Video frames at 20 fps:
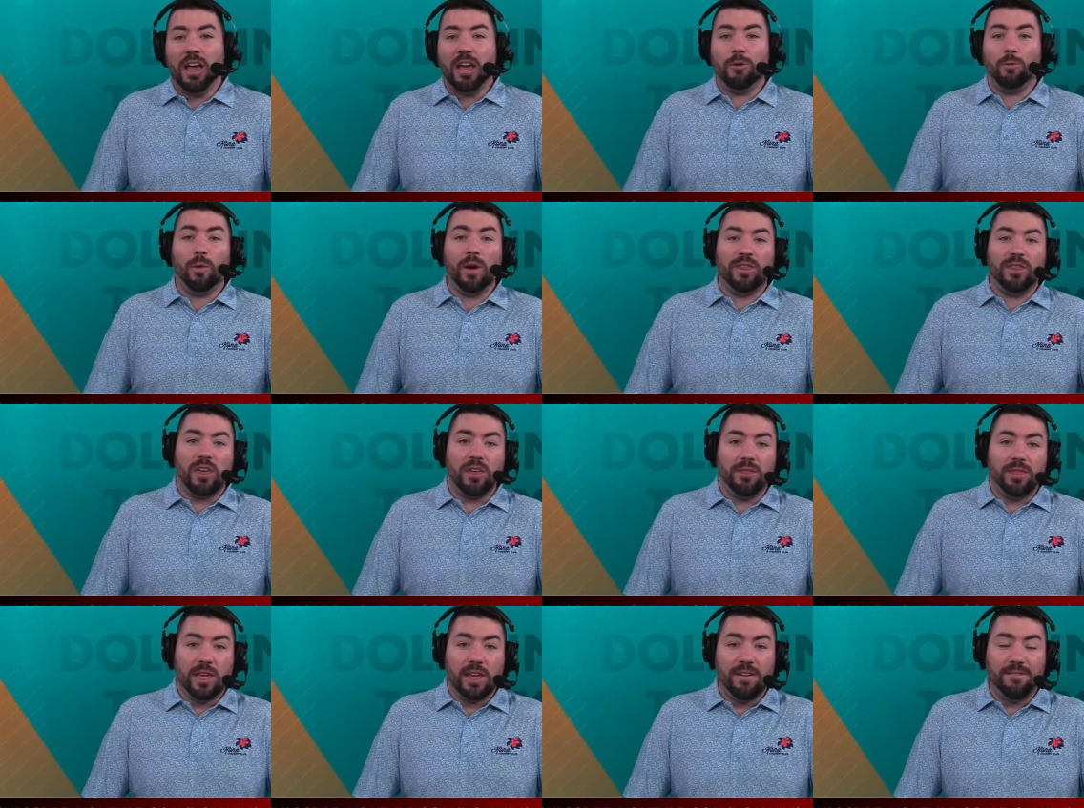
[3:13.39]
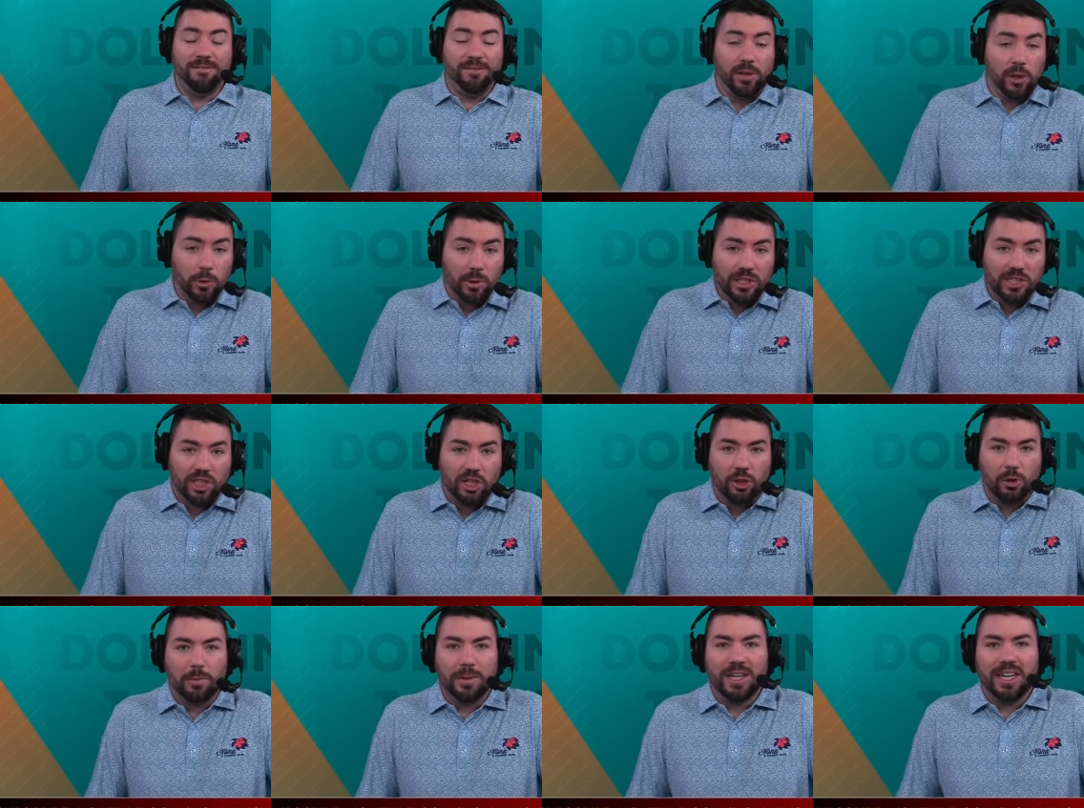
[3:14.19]
with the fewest
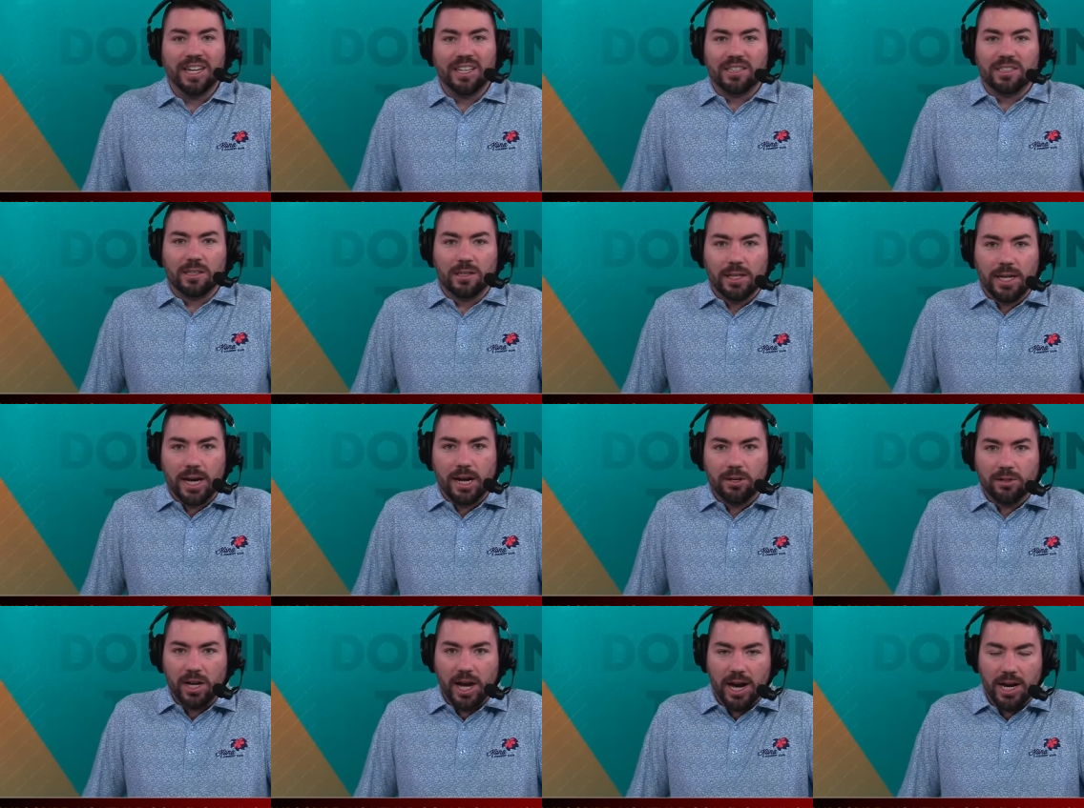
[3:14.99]
QB hits allowed